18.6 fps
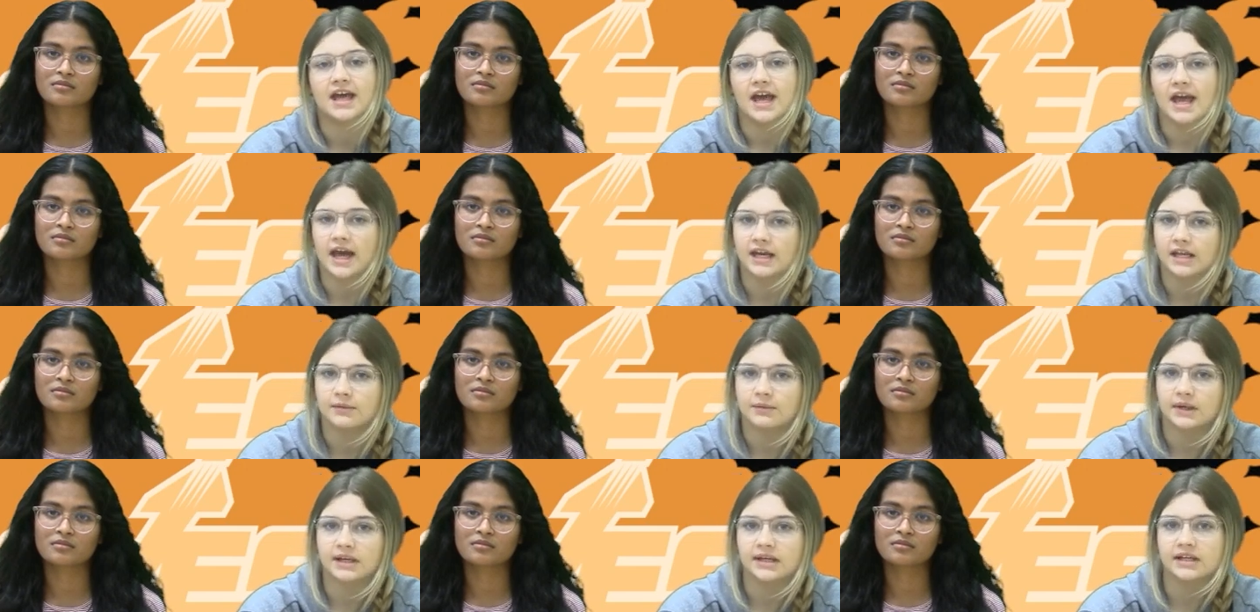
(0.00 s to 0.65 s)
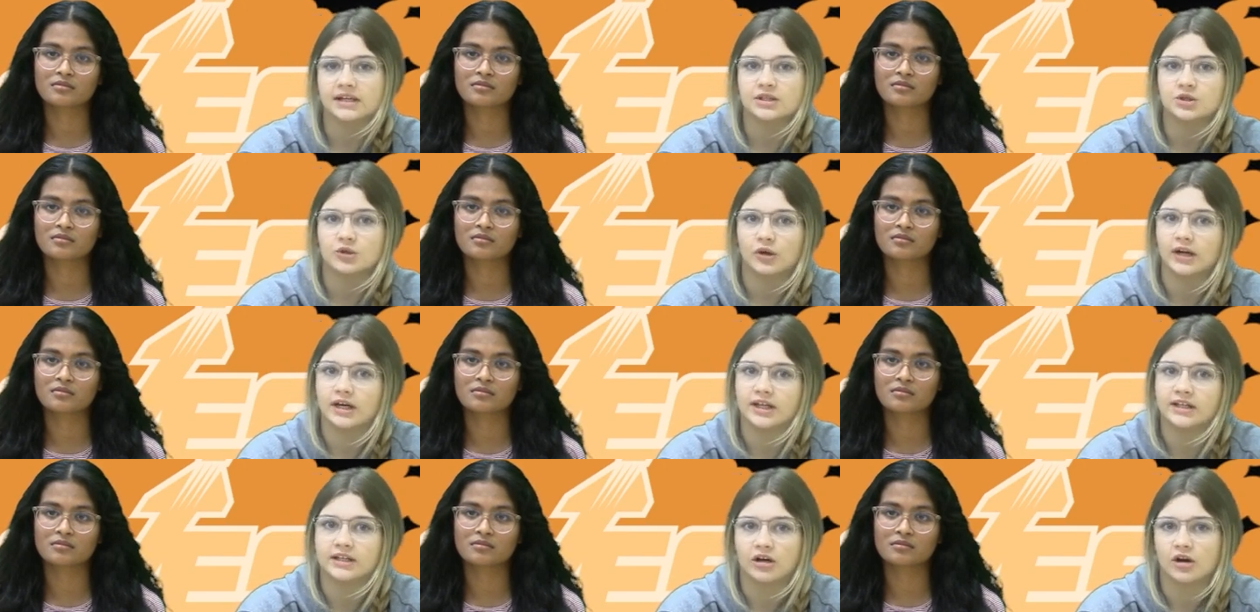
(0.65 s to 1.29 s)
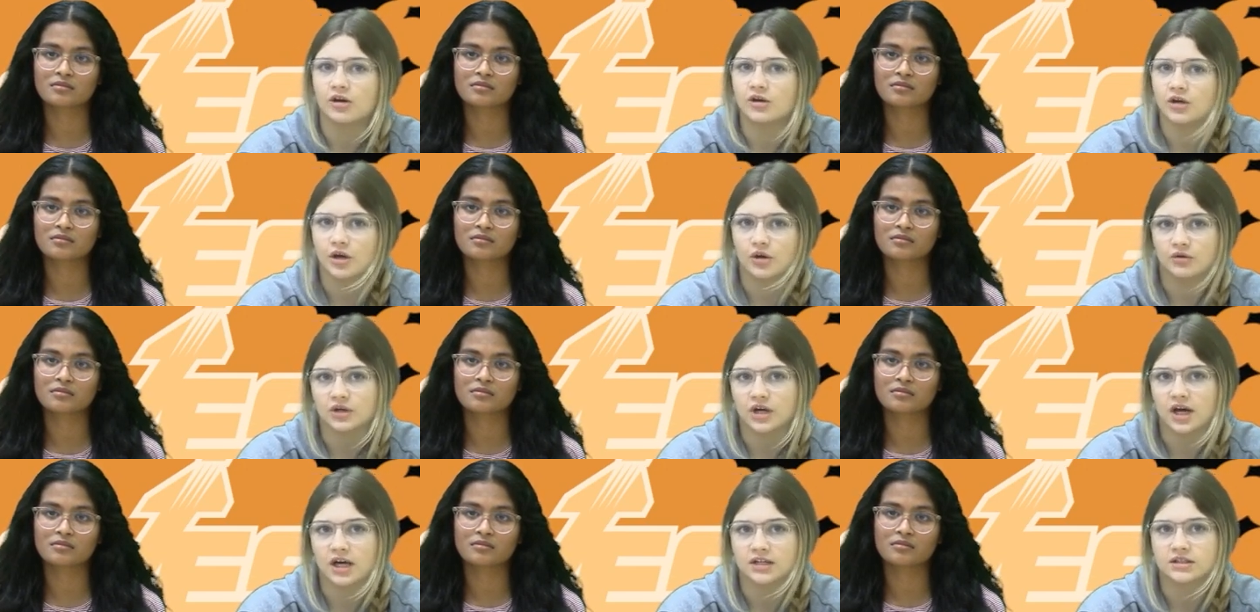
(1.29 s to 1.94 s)
Speaker 1: Anybody can join and there are no
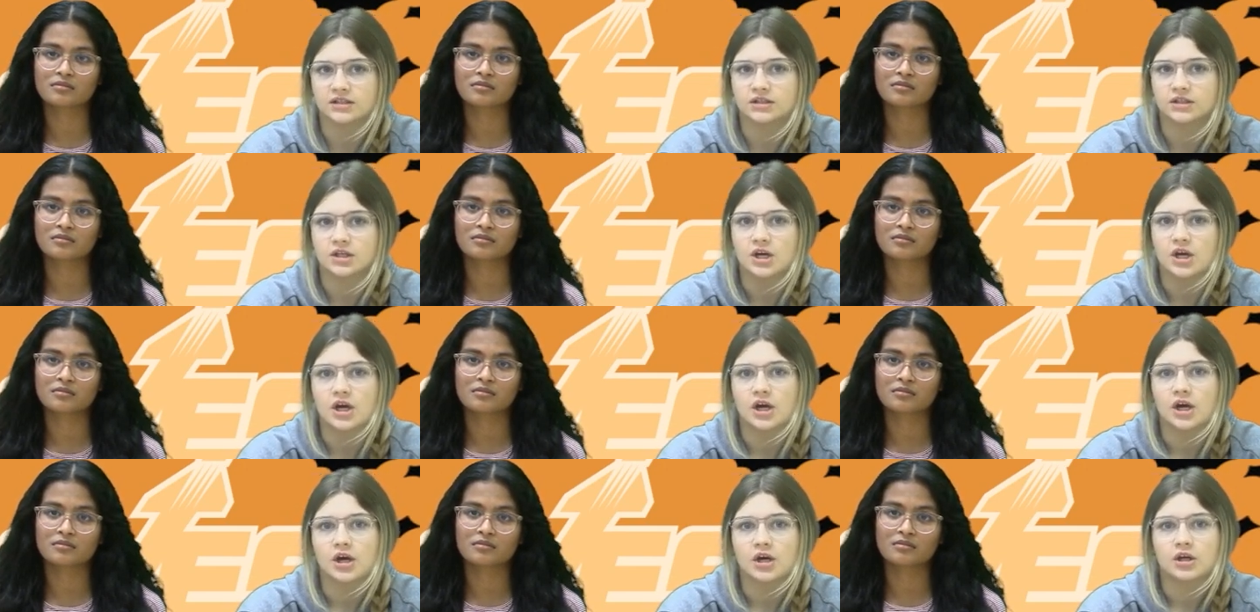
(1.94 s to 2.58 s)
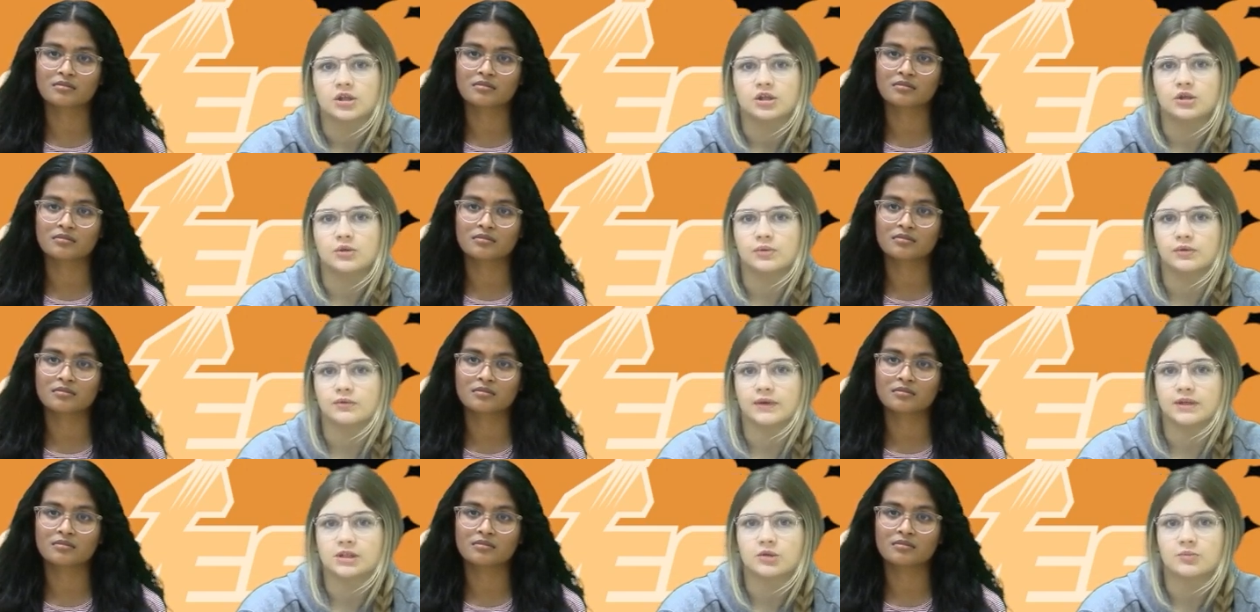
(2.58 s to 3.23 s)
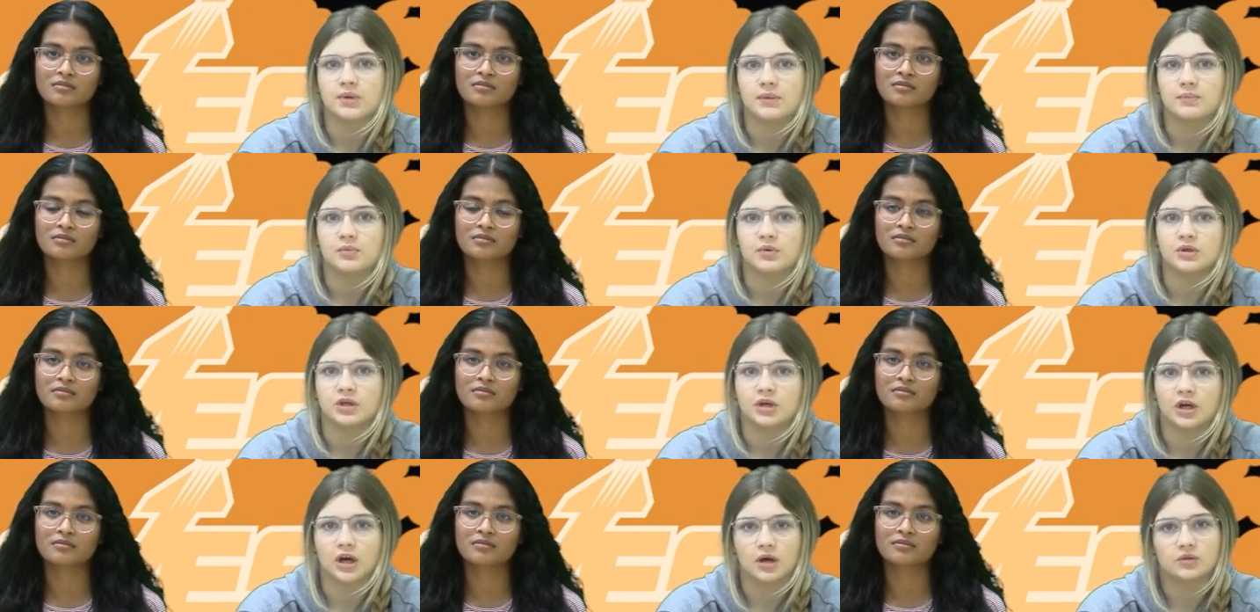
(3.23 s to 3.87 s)
cuts. You would wrestle people
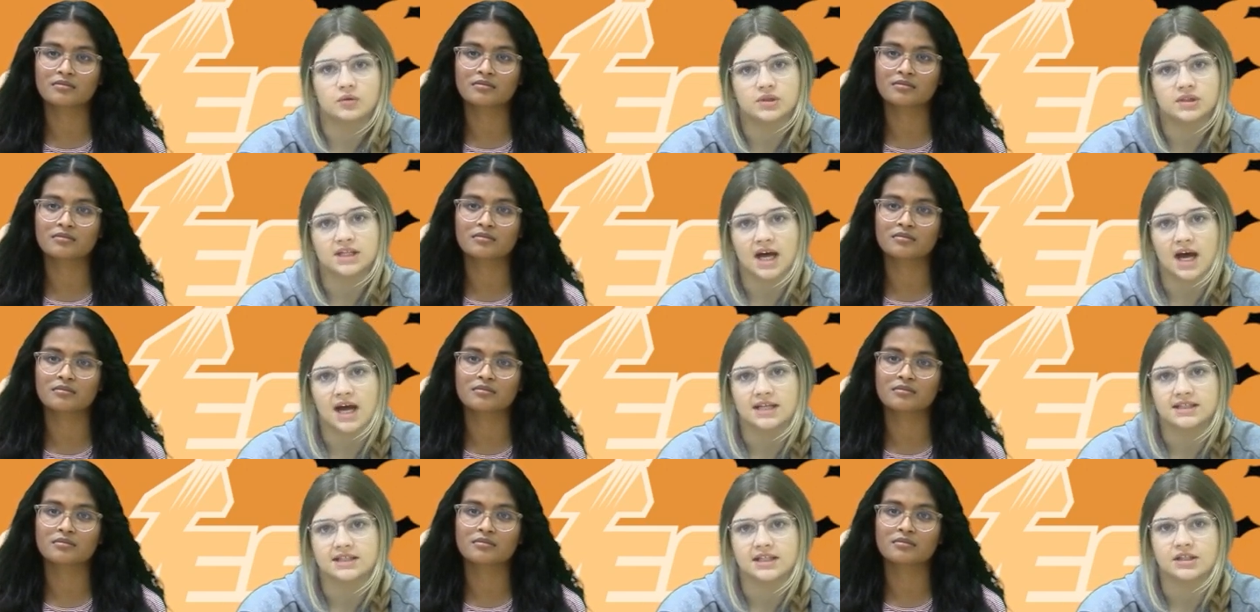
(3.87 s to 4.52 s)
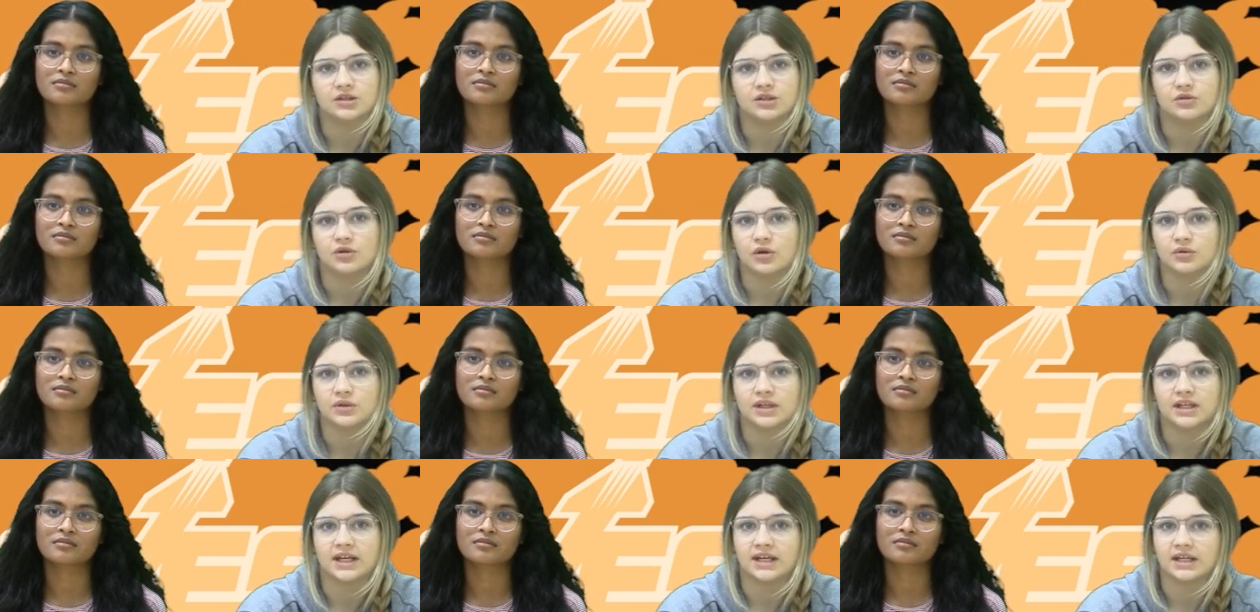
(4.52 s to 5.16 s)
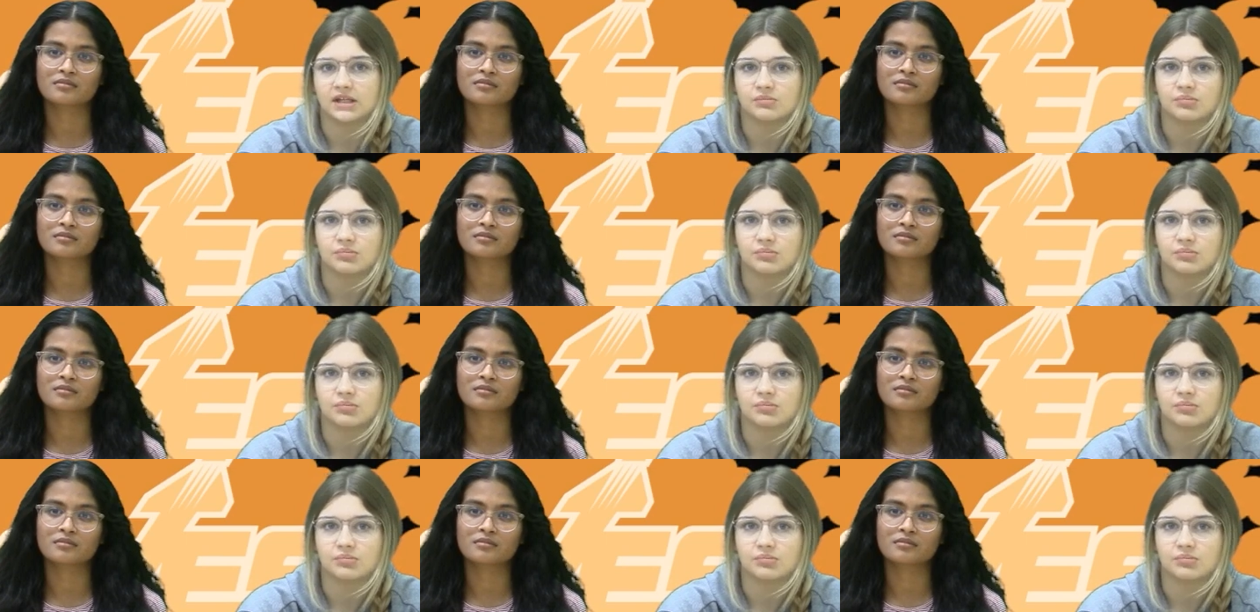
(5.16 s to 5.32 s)
your own size and you don't need any